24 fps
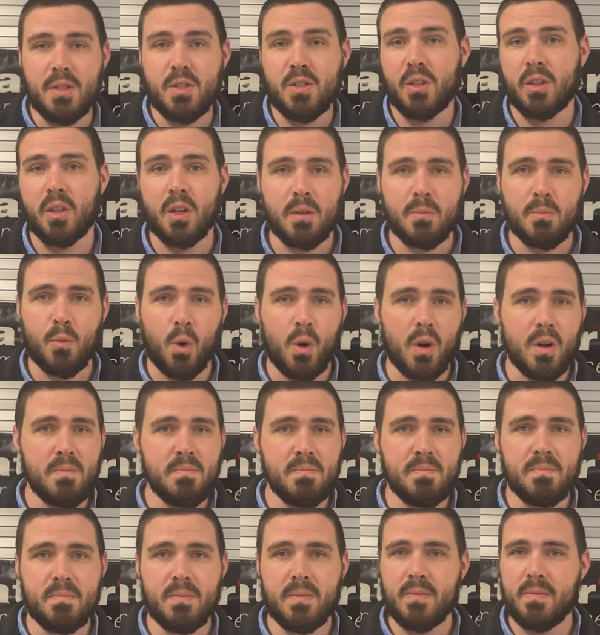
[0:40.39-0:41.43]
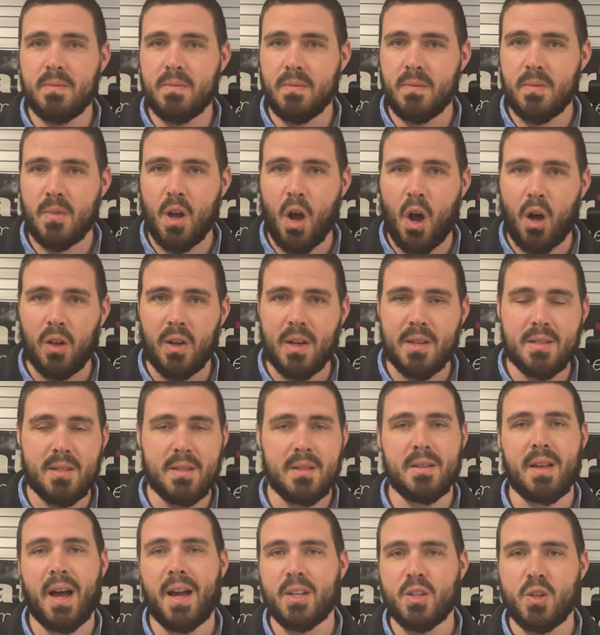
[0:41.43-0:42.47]
To learn more, call us
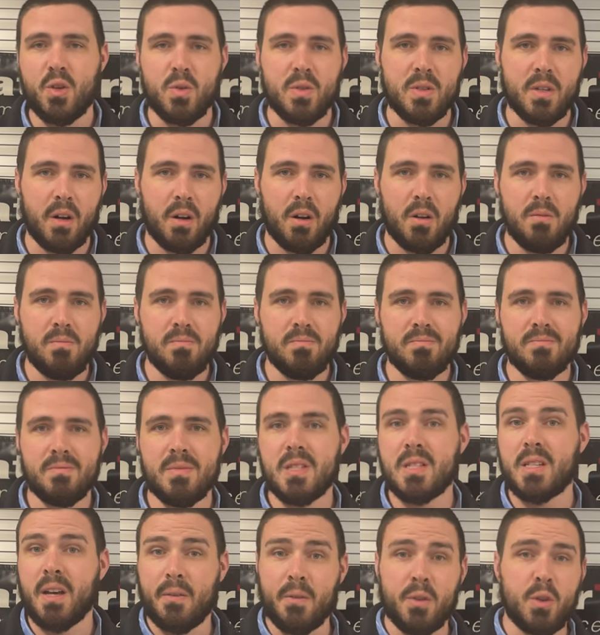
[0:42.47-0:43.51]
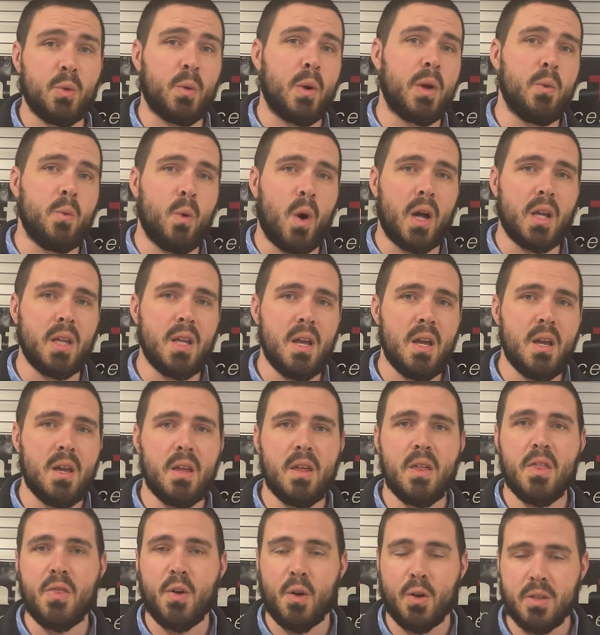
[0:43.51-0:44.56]
at
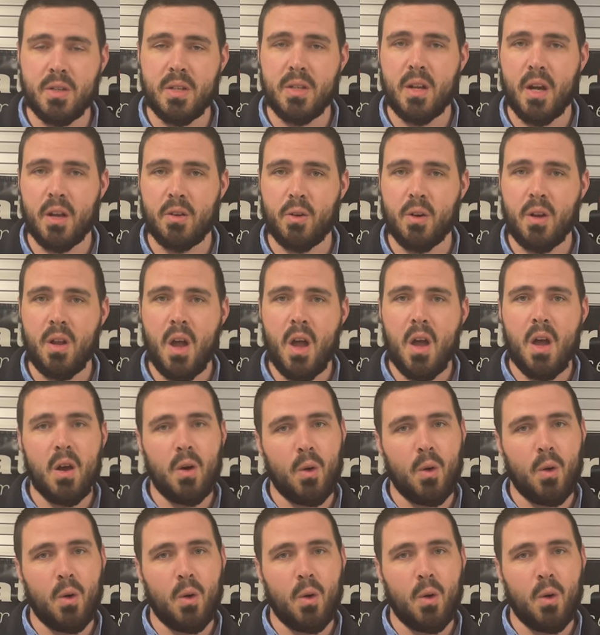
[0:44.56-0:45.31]
920-731-1300